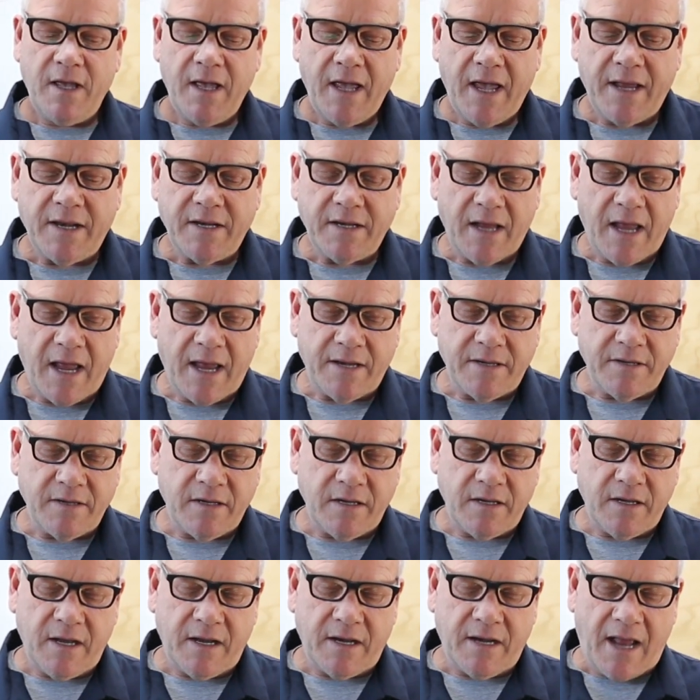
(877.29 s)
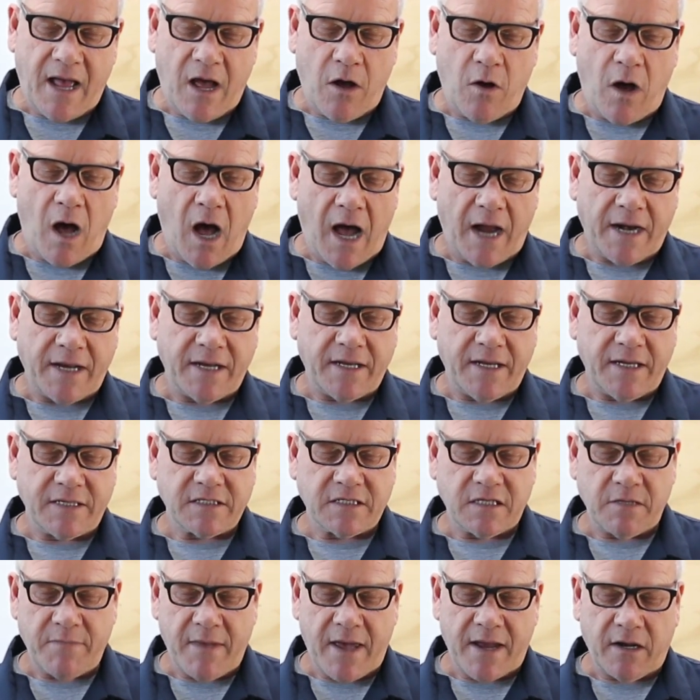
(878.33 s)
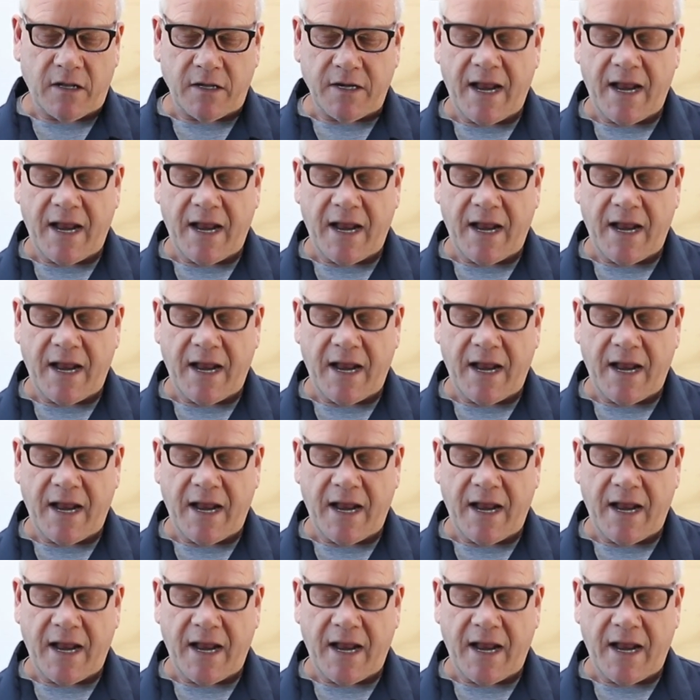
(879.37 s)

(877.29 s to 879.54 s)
and how hot it gets the metal,